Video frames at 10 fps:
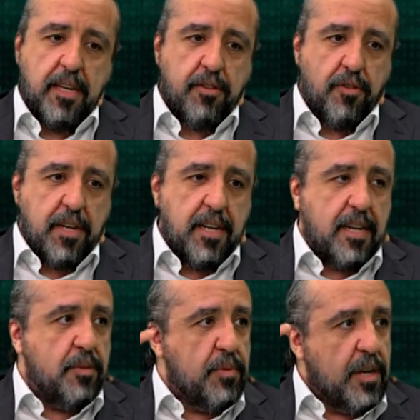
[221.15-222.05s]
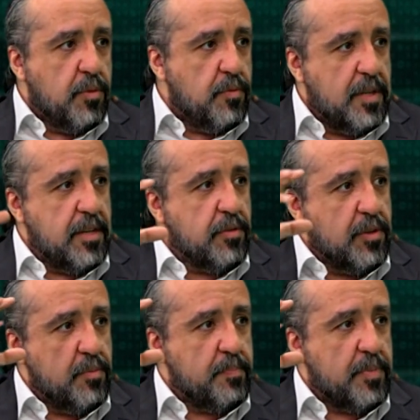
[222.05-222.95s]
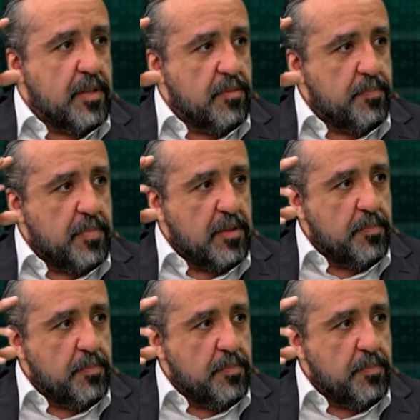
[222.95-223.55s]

run them in a cloud